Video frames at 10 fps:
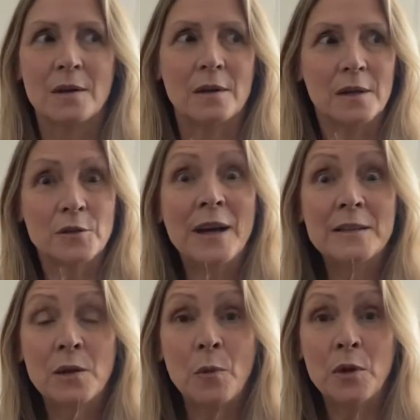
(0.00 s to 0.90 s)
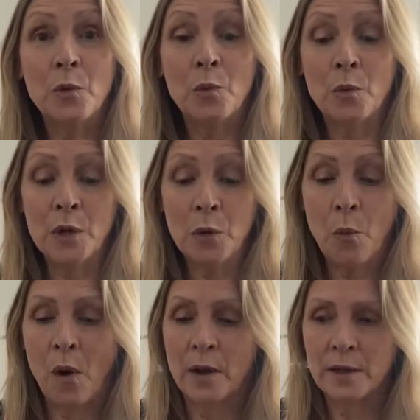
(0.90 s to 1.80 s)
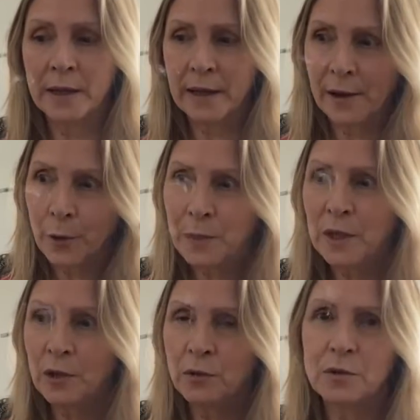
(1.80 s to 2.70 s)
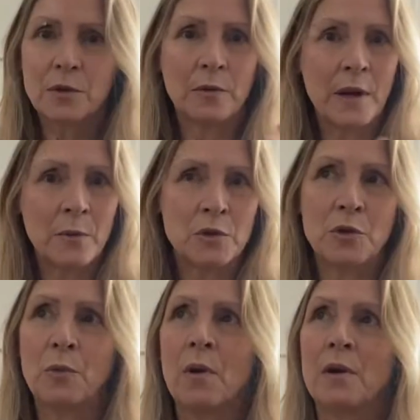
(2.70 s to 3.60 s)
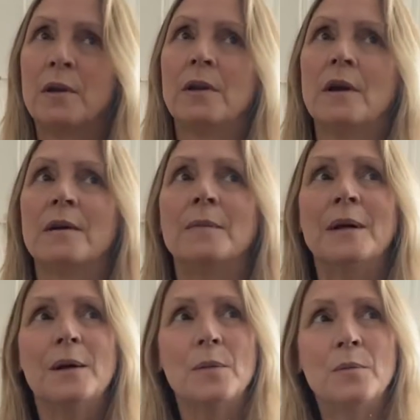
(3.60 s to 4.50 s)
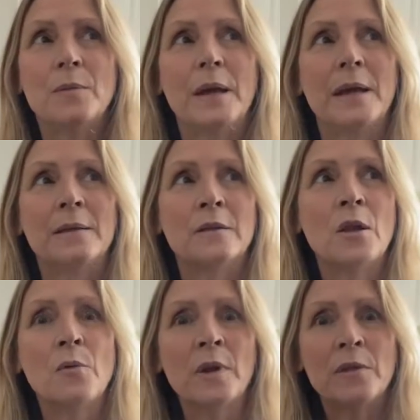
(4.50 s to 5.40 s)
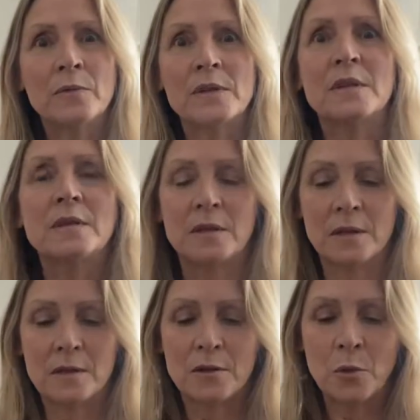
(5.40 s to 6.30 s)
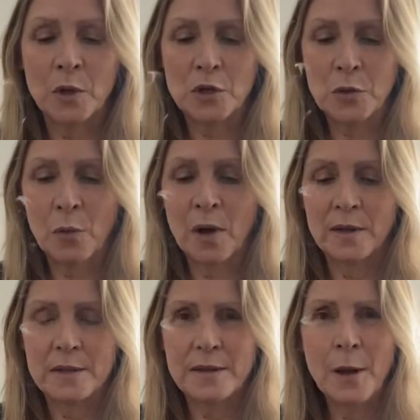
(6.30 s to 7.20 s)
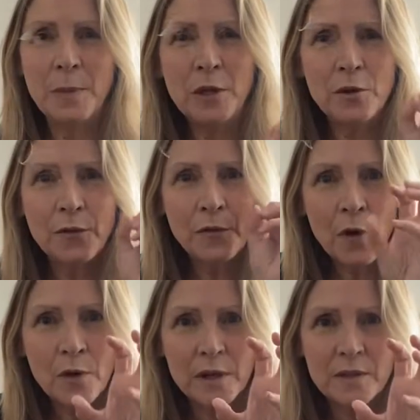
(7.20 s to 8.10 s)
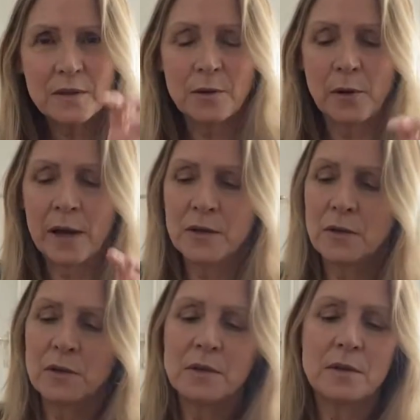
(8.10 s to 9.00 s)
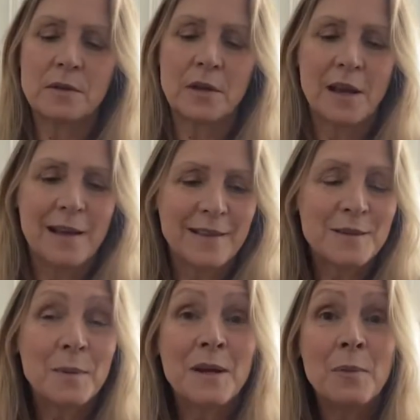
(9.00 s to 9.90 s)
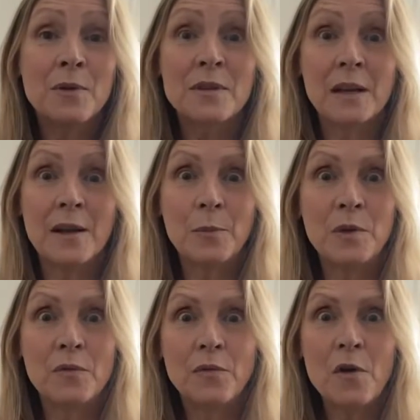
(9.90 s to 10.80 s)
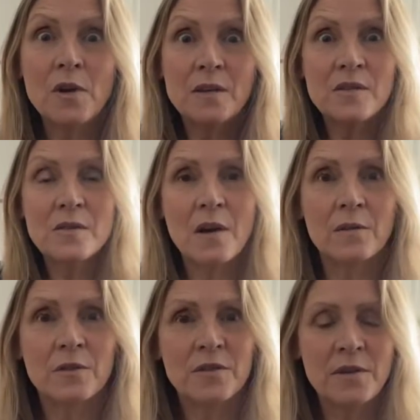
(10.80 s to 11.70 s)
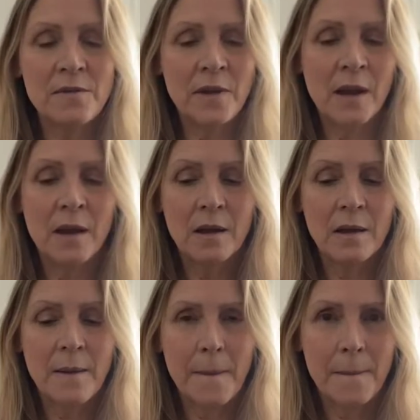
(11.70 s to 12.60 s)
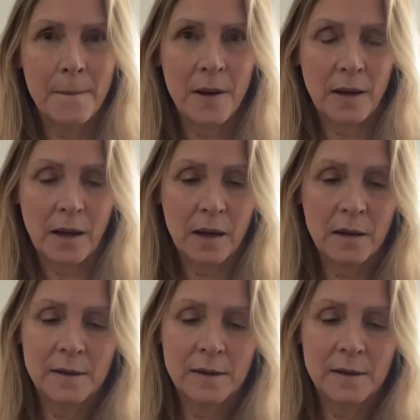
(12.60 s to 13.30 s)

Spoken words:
attracting what you want, like helping you to create what you want, and lowering the resistance to what you want, just helping you to focus. Okay, so this money bowl is going to help you focus on receiving money.